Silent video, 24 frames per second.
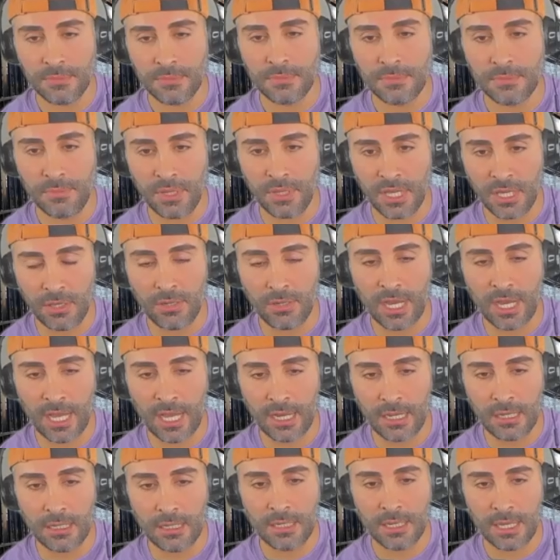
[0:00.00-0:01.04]
be
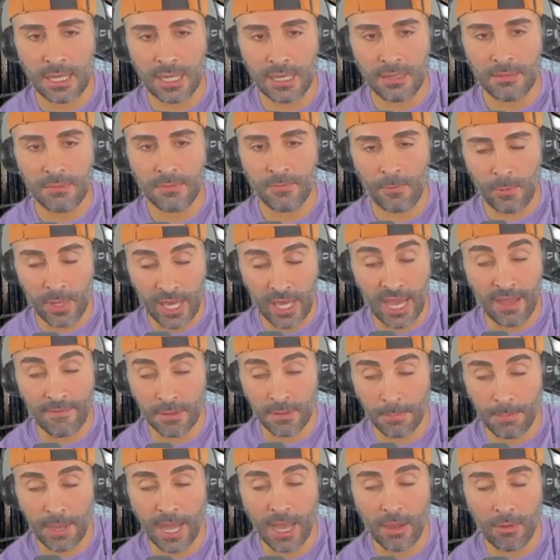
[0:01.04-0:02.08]
united. We have the
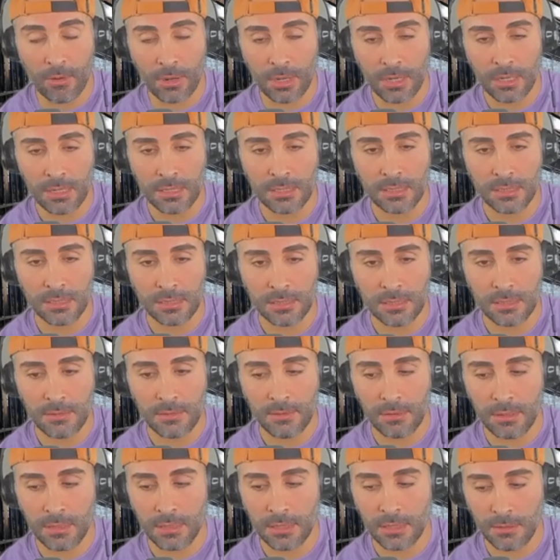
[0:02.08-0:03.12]
power.
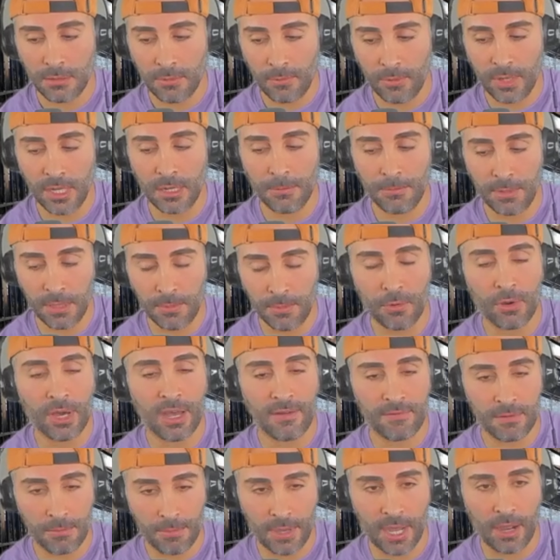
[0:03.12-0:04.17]
We the people have
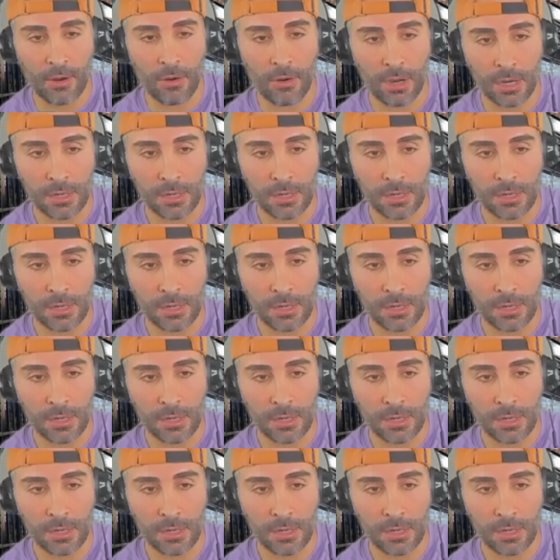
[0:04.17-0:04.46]
the power.